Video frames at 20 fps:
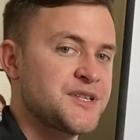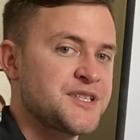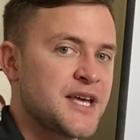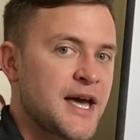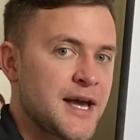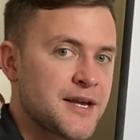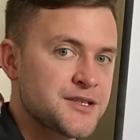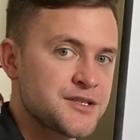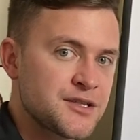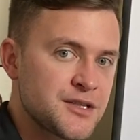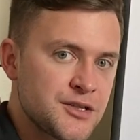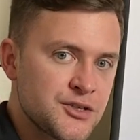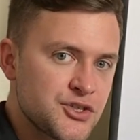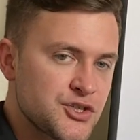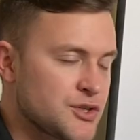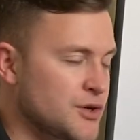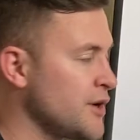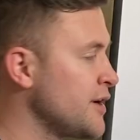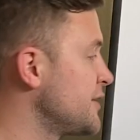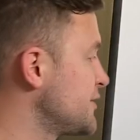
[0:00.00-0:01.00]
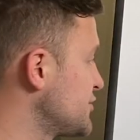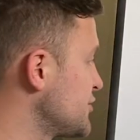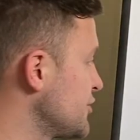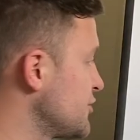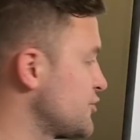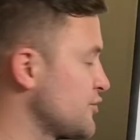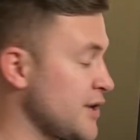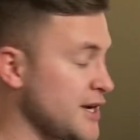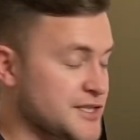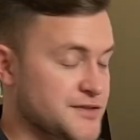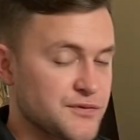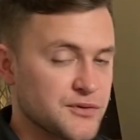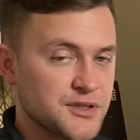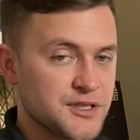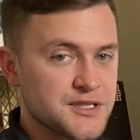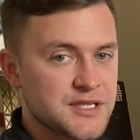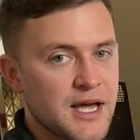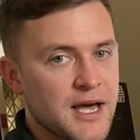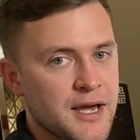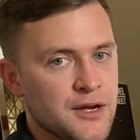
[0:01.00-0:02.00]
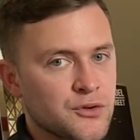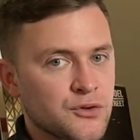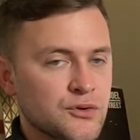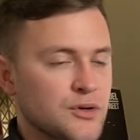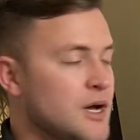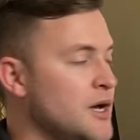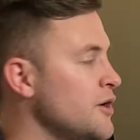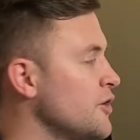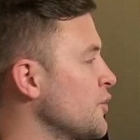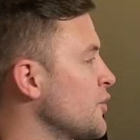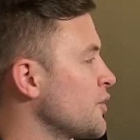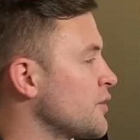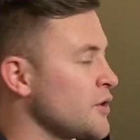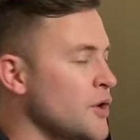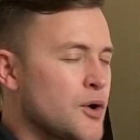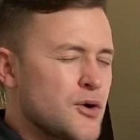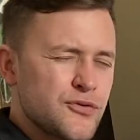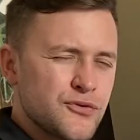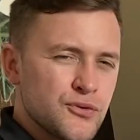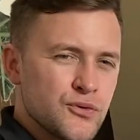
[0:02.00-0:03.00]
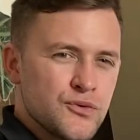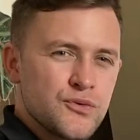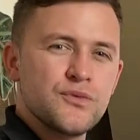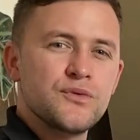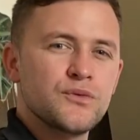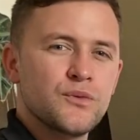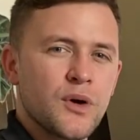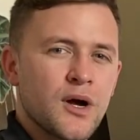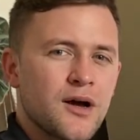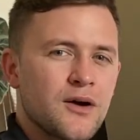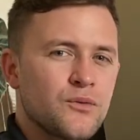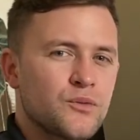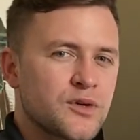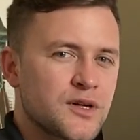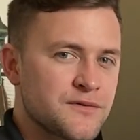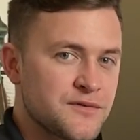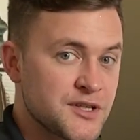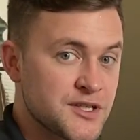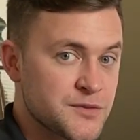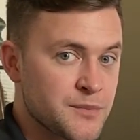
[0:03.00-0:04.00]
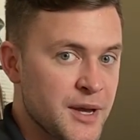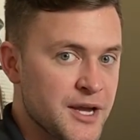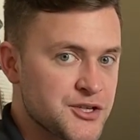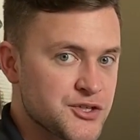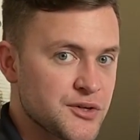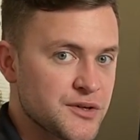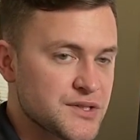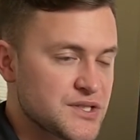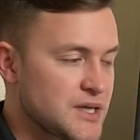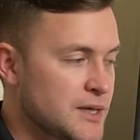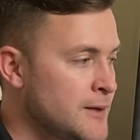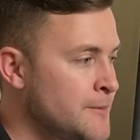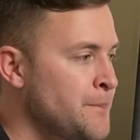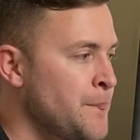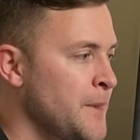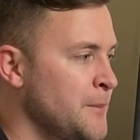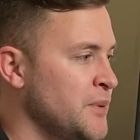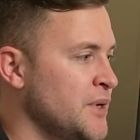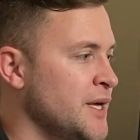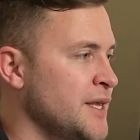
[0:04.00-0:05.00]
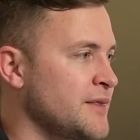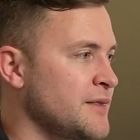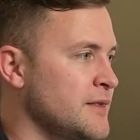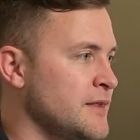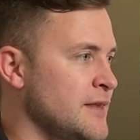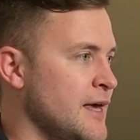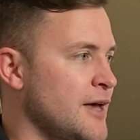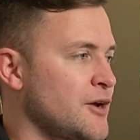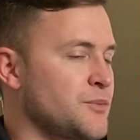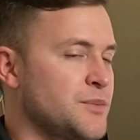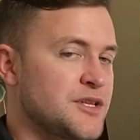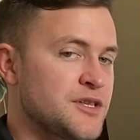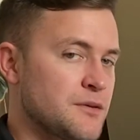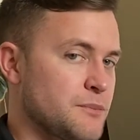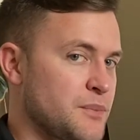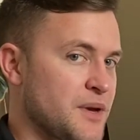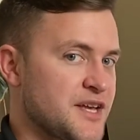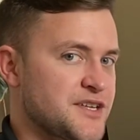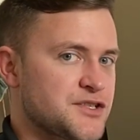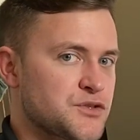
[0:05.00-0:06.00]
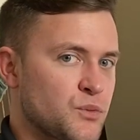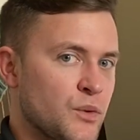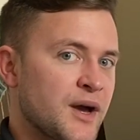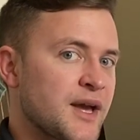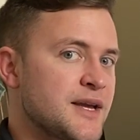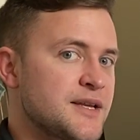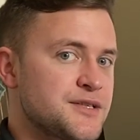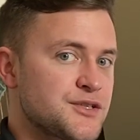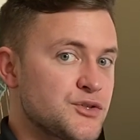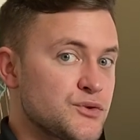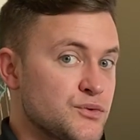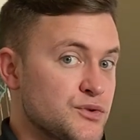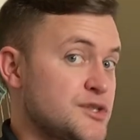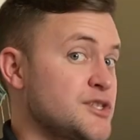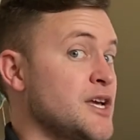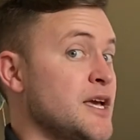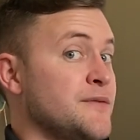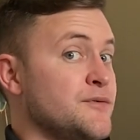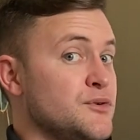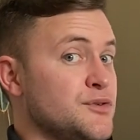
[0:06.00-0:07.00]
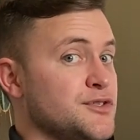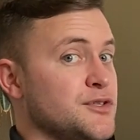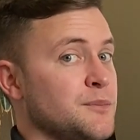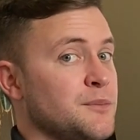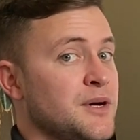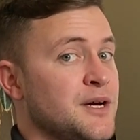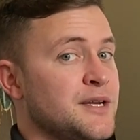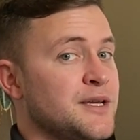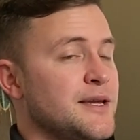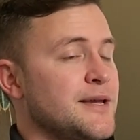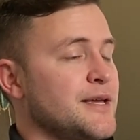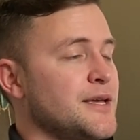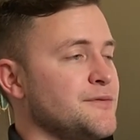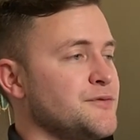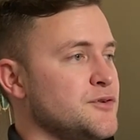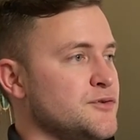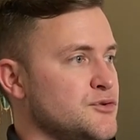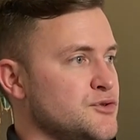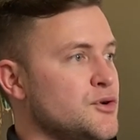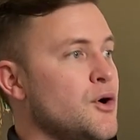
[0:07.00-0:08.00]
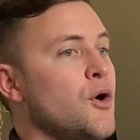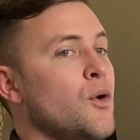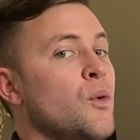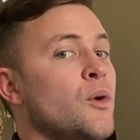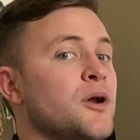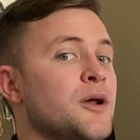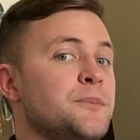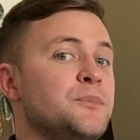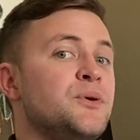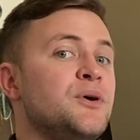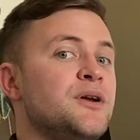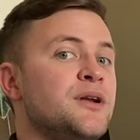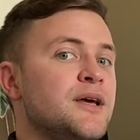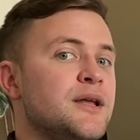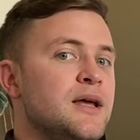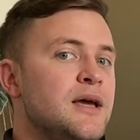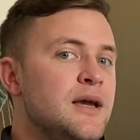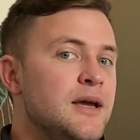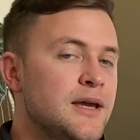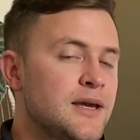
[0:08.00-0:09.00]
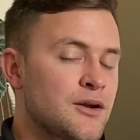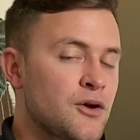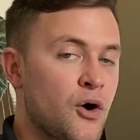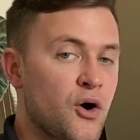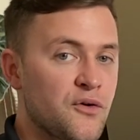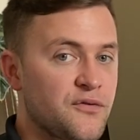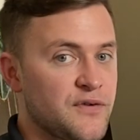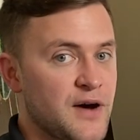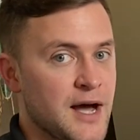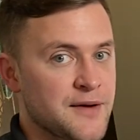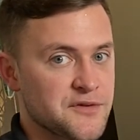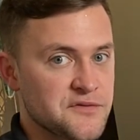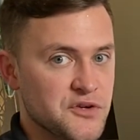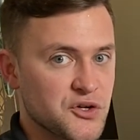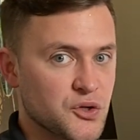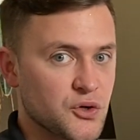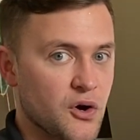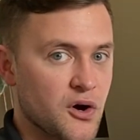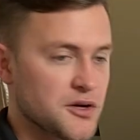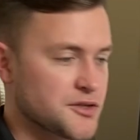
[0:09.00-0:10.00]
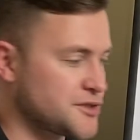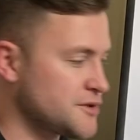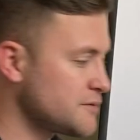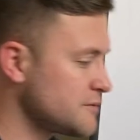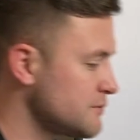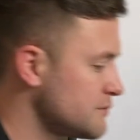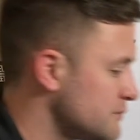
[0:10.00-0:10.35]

the tags and insurance, or transfer the title, or go through one of these measures. But that'll be the best way to save you some money if you don't want to put it in all 5 of your cars.